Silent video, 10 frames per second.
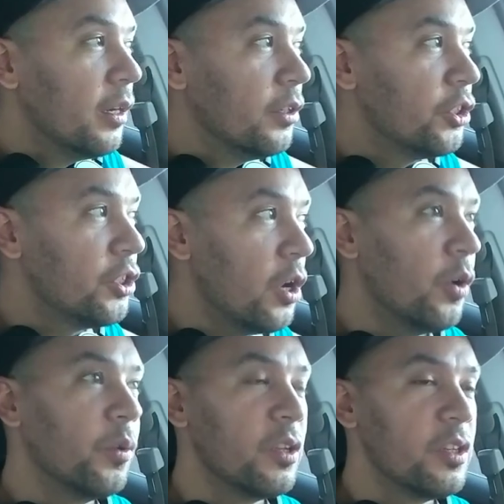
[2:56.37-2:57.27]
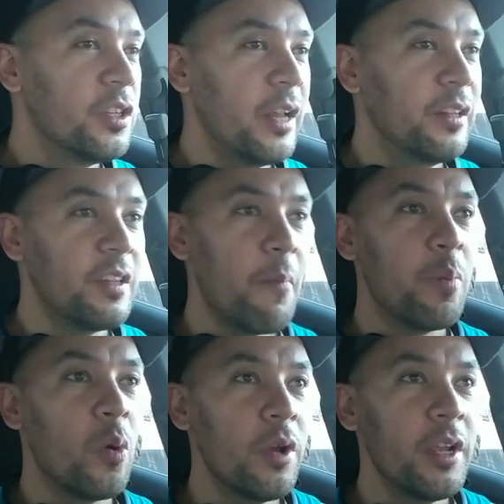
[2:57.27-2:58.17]
So at some
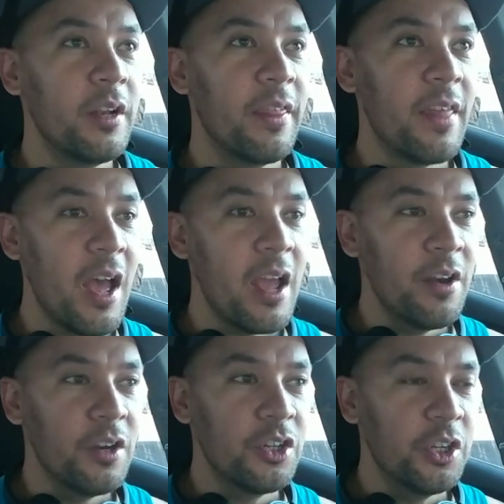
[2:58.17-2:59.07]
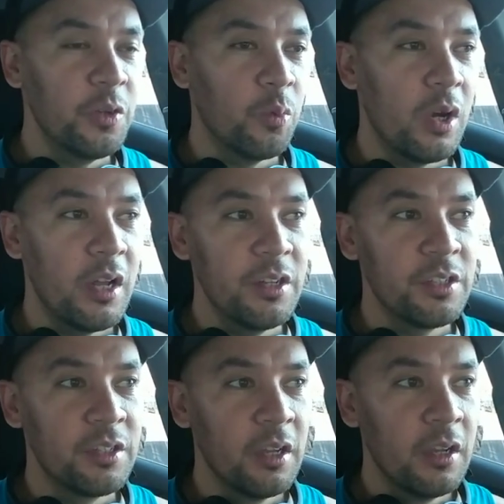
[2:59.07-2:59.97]
point, that energy
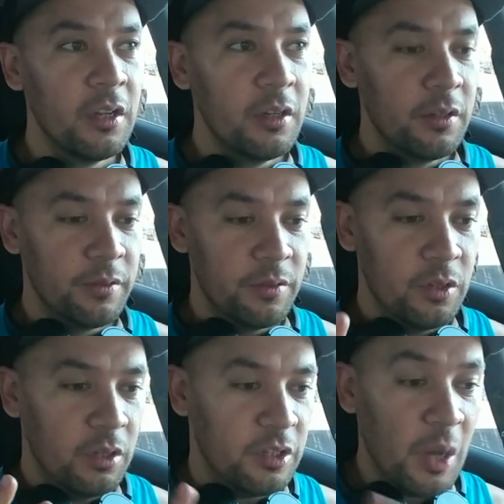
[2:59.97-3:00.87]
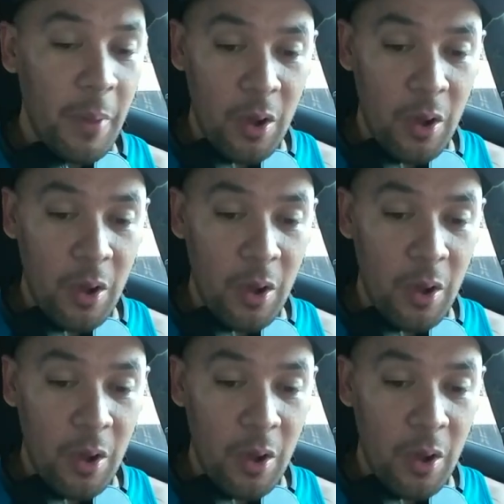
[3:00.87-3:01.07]
was somehow